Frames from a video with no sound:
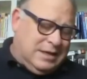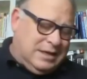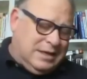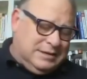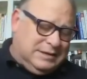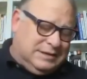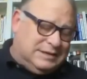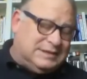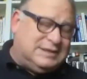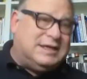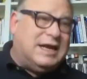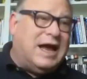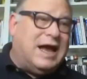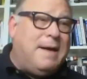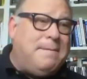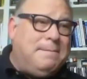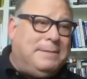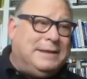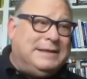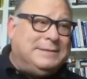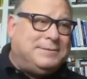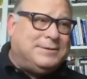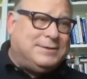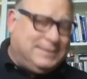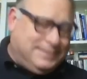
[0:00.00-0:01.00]
Some
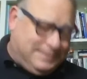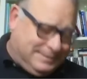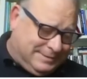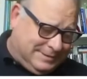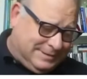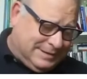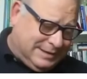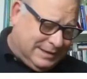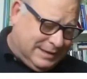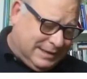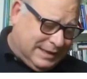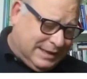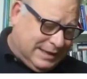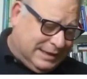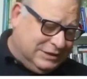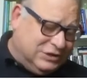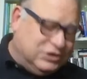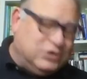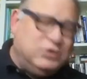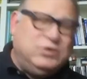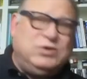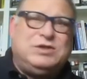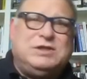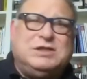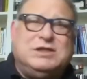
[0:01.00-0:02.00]
people
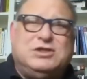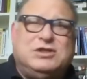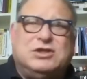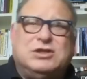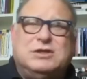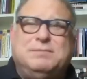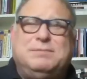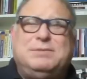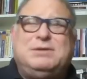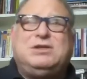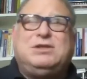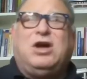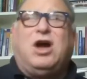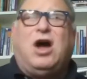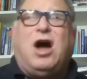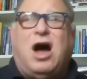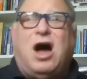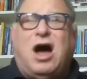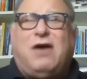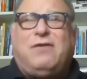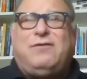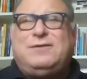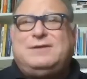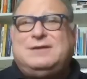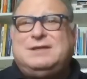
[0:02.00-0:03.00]
use the term
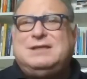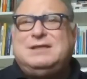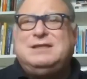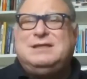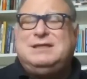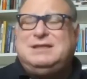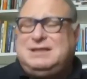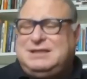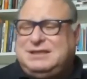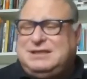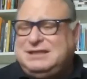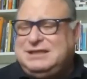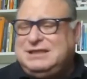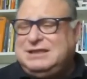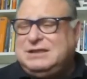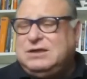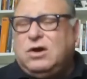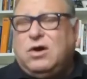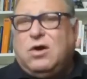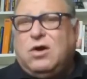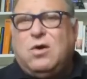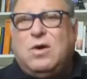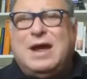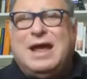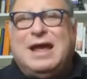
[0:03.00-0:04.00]
TOFT,
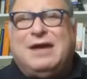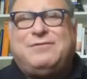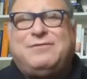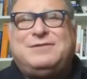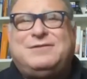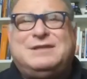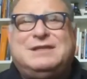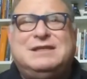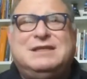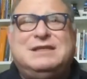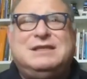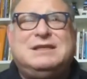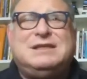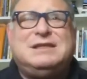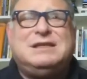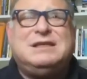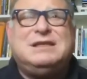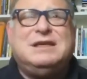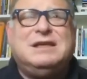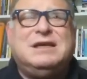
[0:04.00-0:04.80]
T-O-F-T.